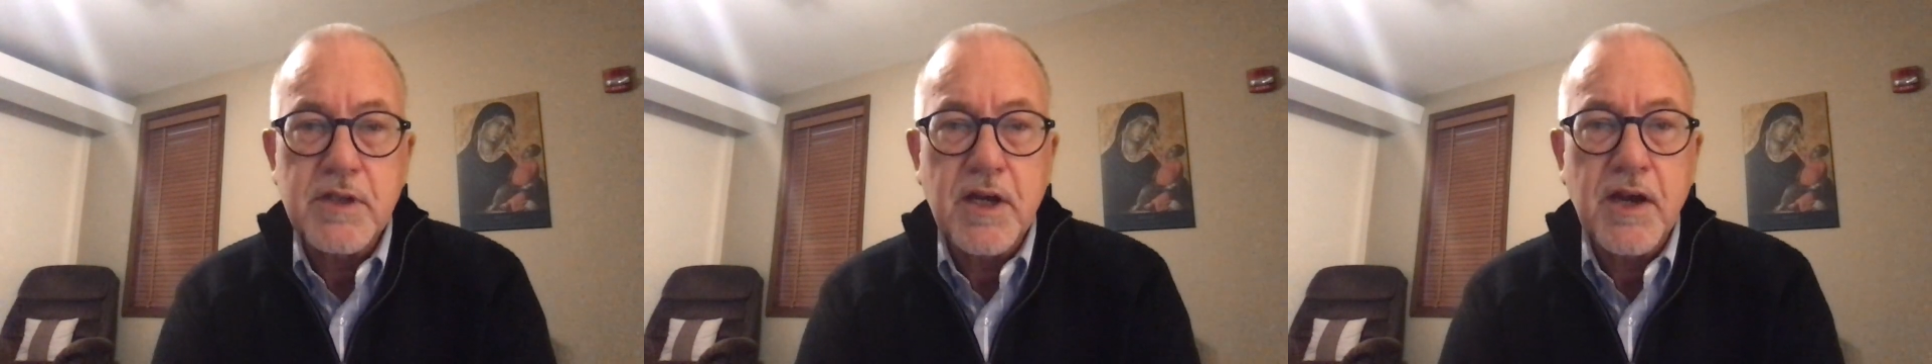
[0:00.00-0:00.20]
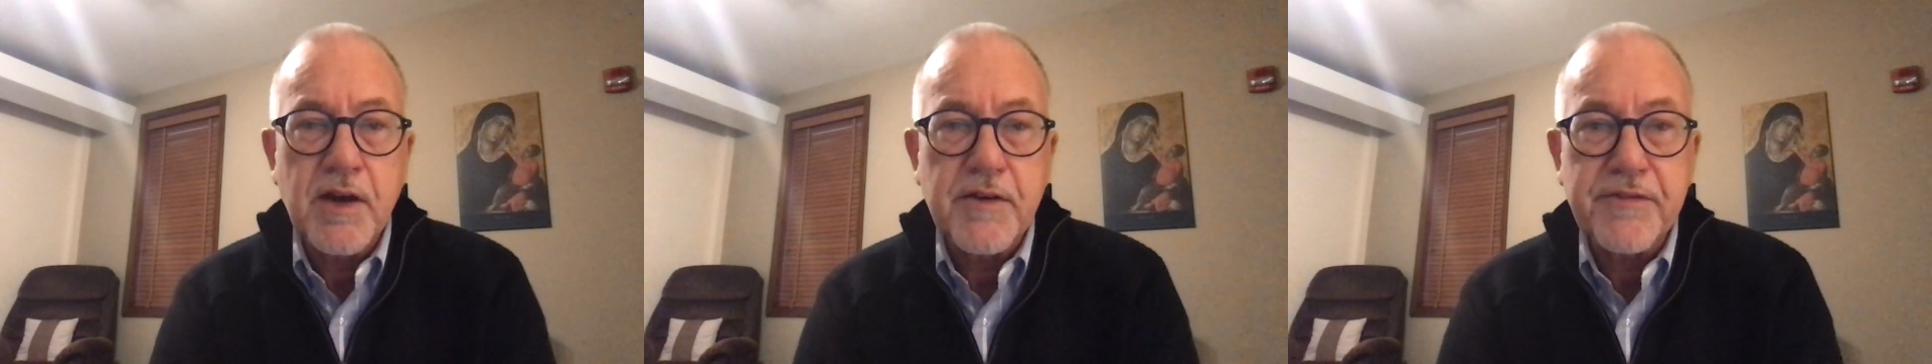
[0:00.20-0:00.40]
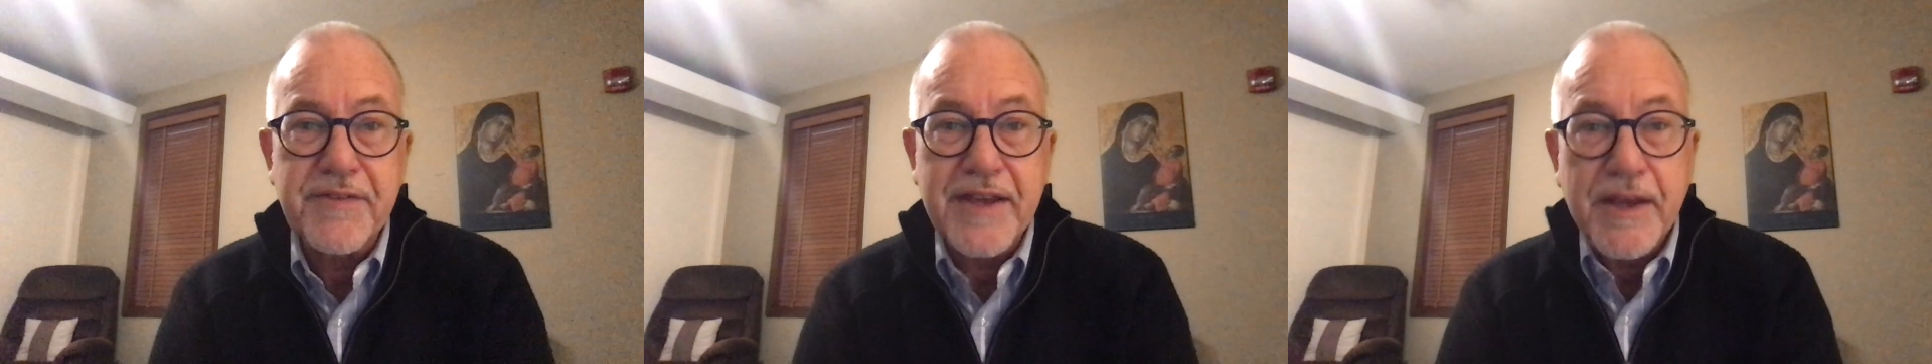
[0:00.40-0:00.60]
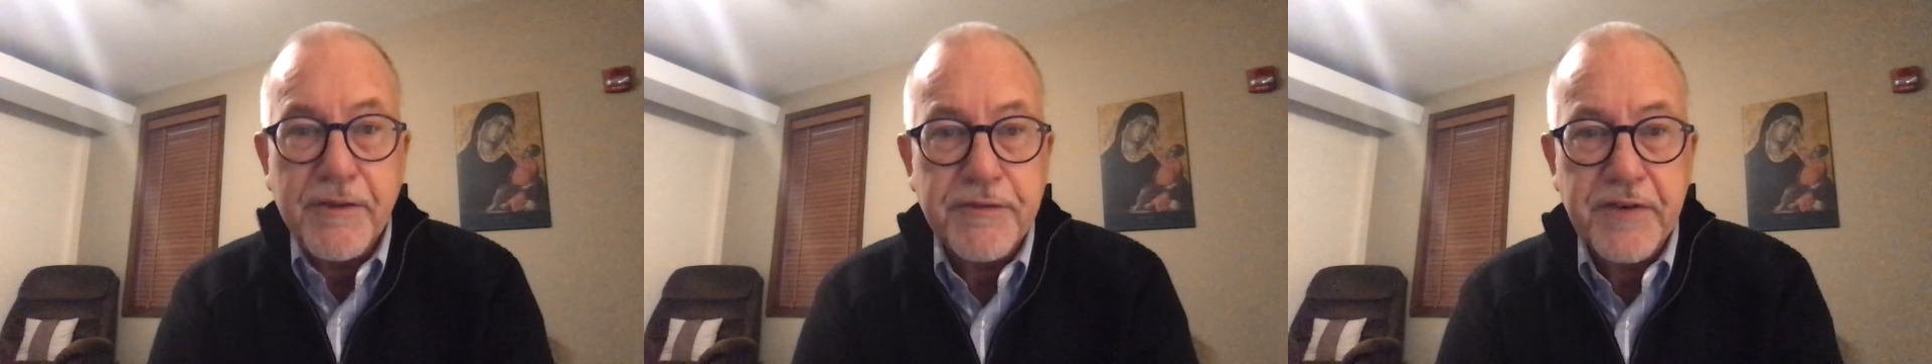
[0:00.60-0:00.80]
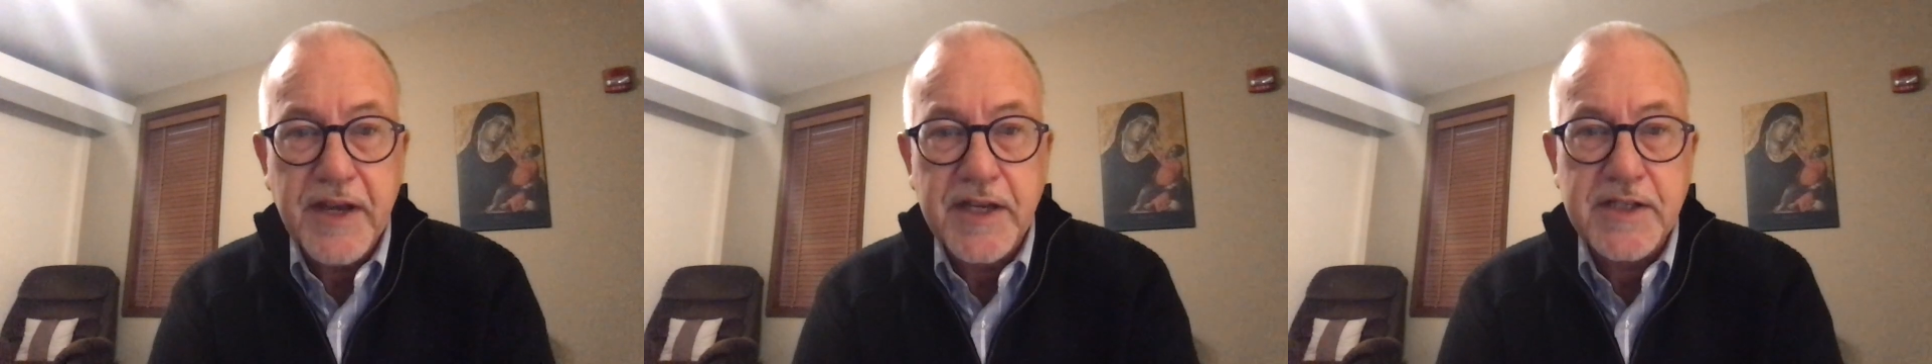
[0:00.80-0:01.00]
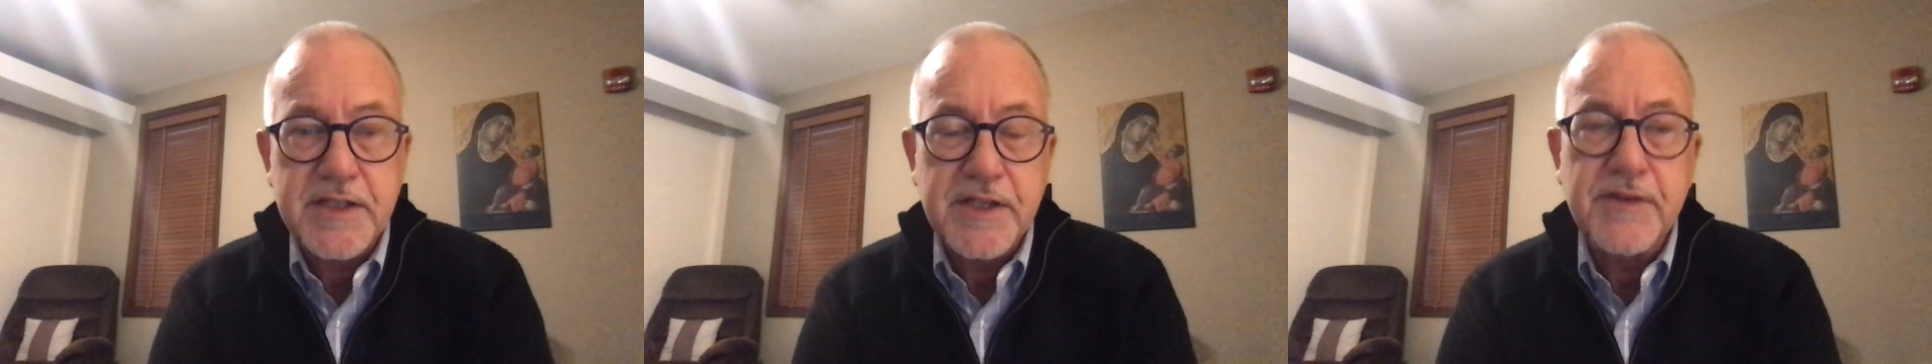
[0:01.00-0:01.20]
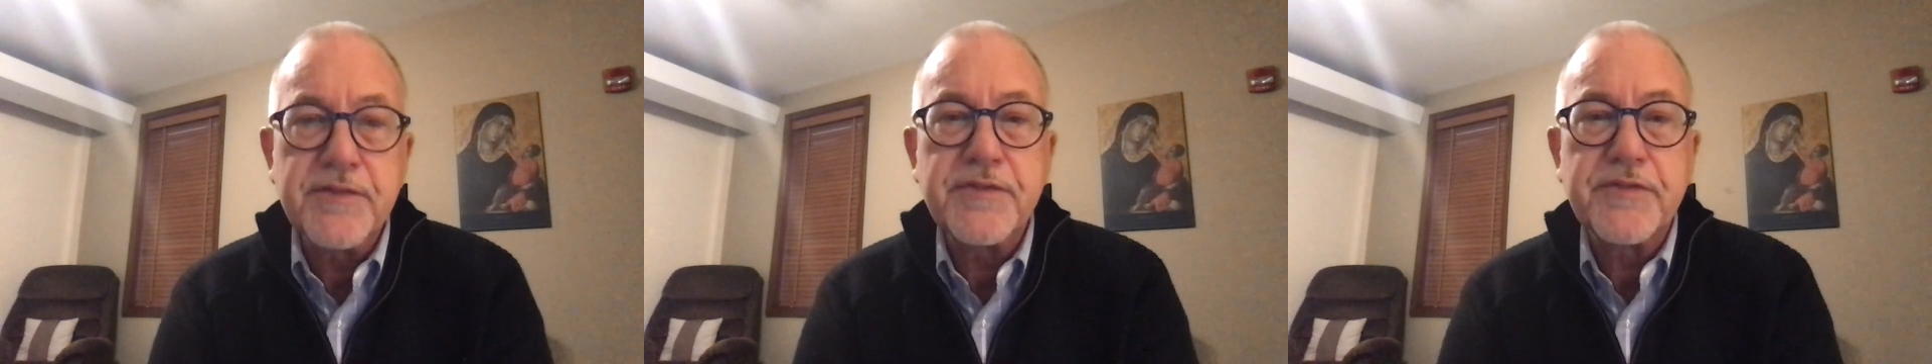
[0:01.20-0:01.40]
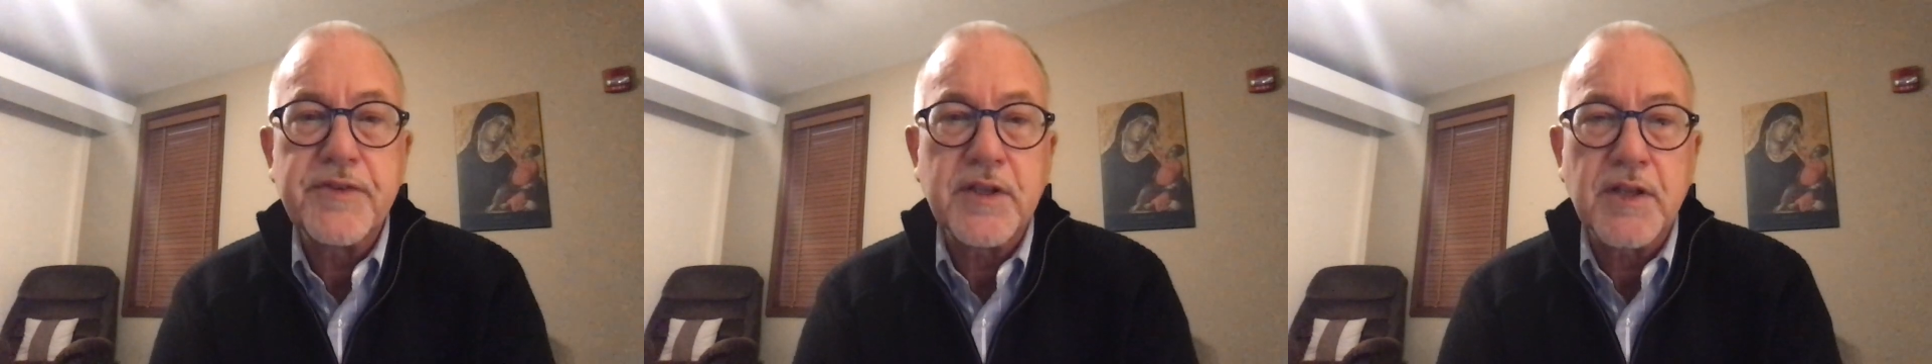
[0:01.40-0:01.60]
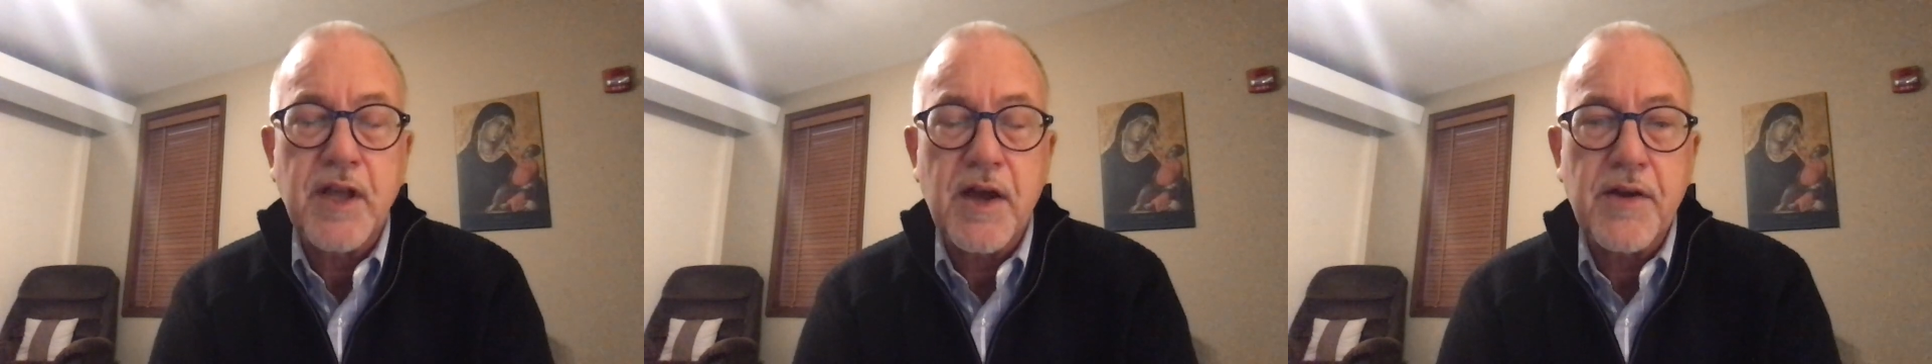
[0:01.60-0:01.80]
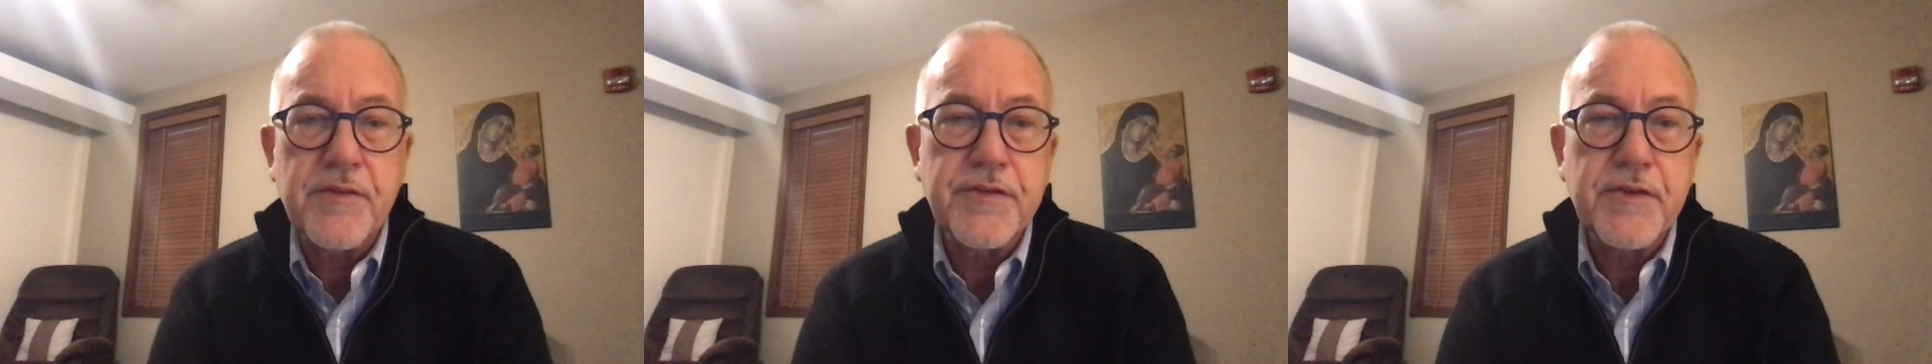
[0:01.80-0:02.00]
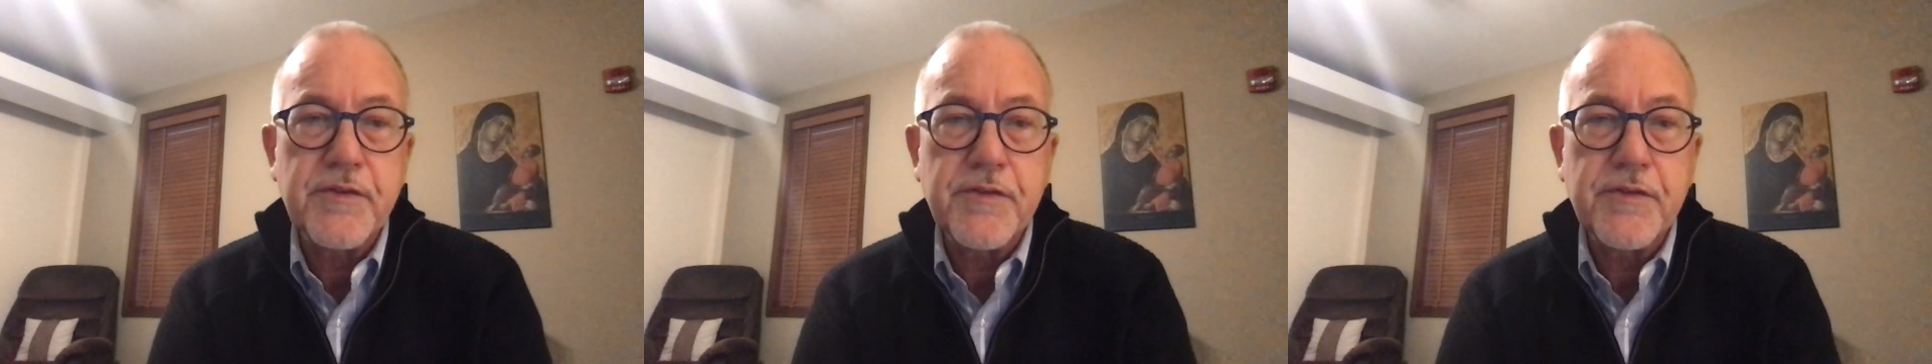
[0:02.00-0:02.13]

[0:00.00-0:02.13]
of effective love